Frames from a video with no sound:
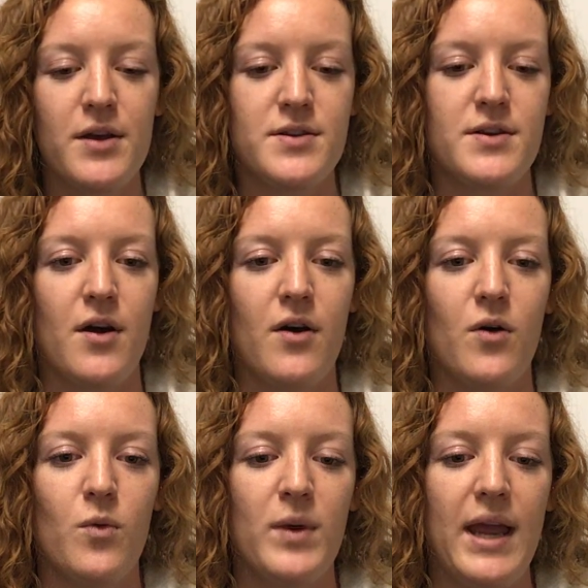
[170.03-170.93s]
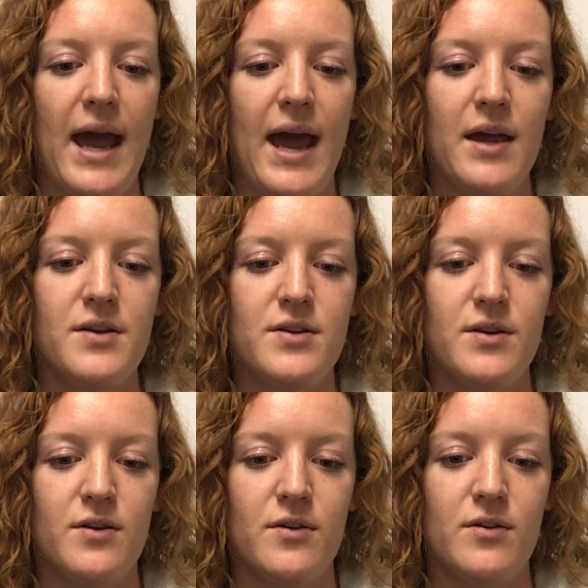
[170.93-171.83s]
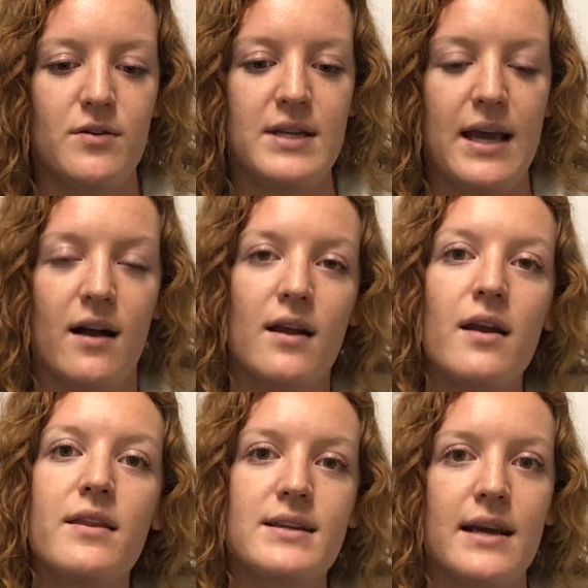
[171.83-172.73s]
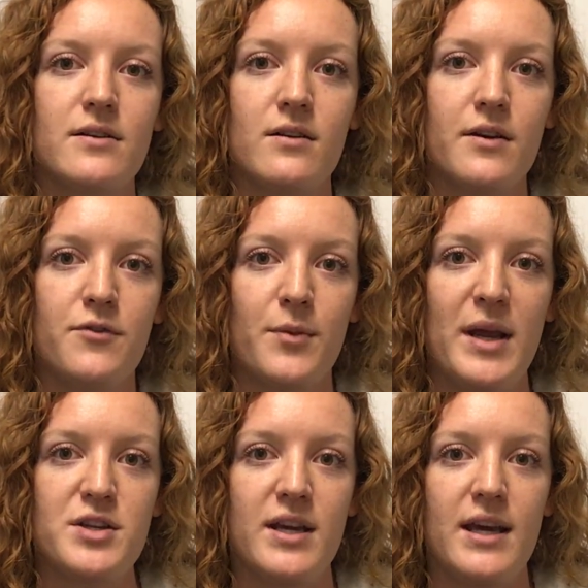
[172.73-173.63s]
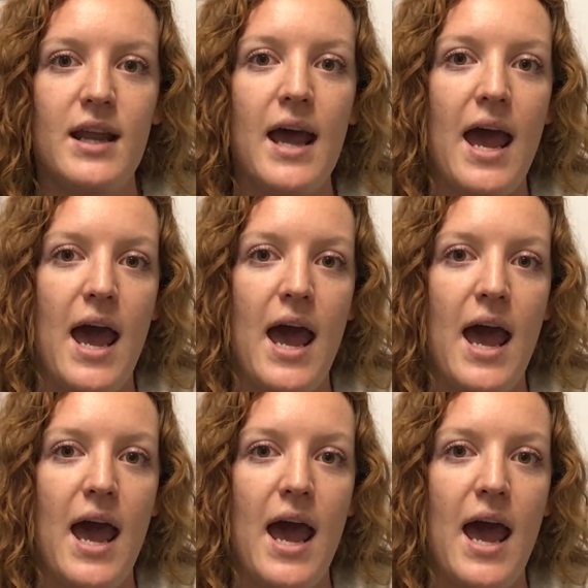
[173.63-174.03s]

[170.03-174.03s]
So we had to take a lot of the technical information